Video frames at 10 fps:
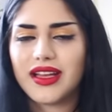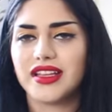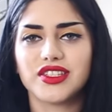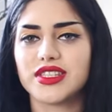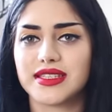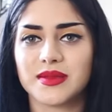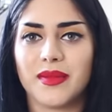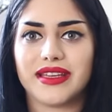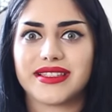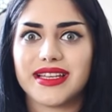it just doesn't
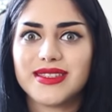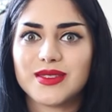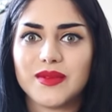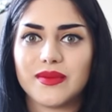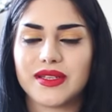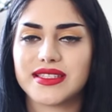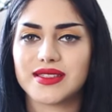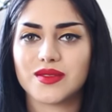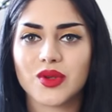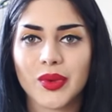make sense to me because
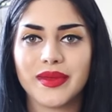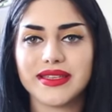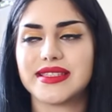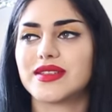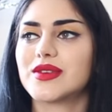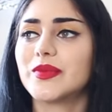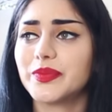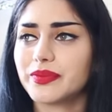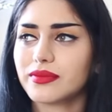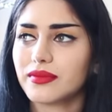it's so amazing. So
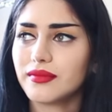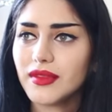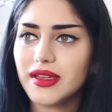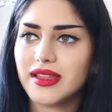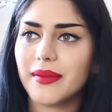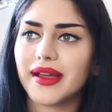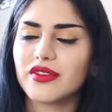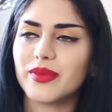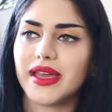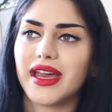in the back
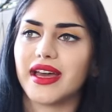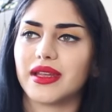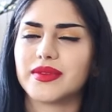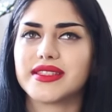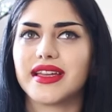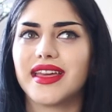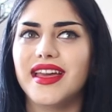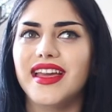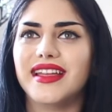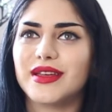of my head I was like,
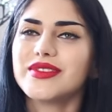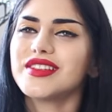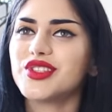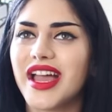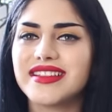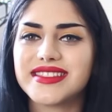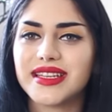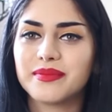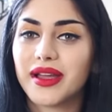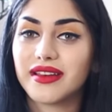there's a chance that
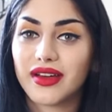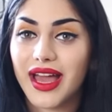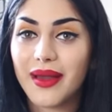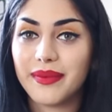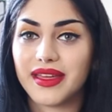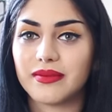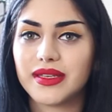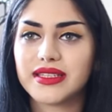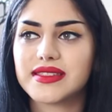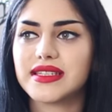it might not happen
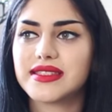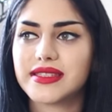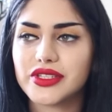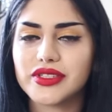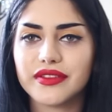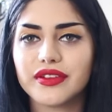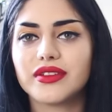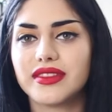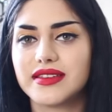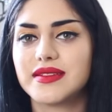because it's such a
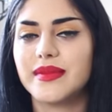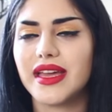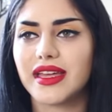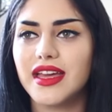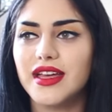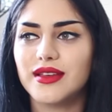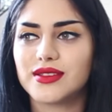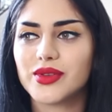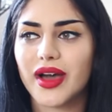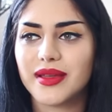difficult thing to make.
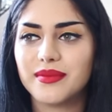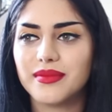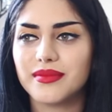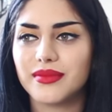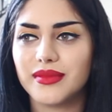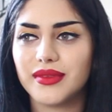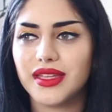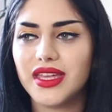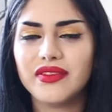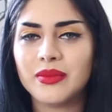So I'm
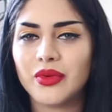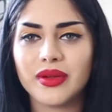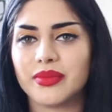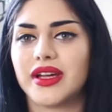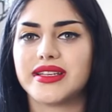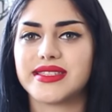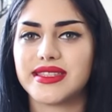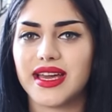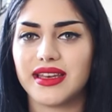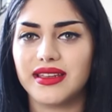even more impressed
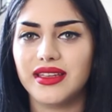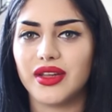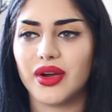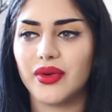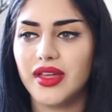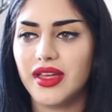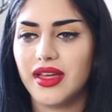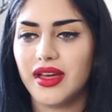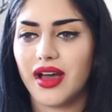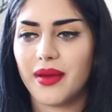that, you know,
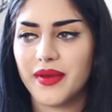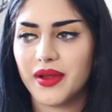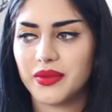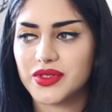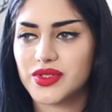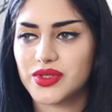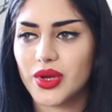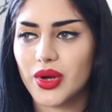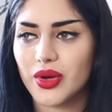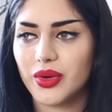Amer was
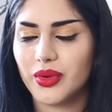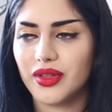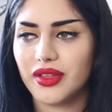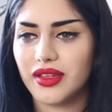so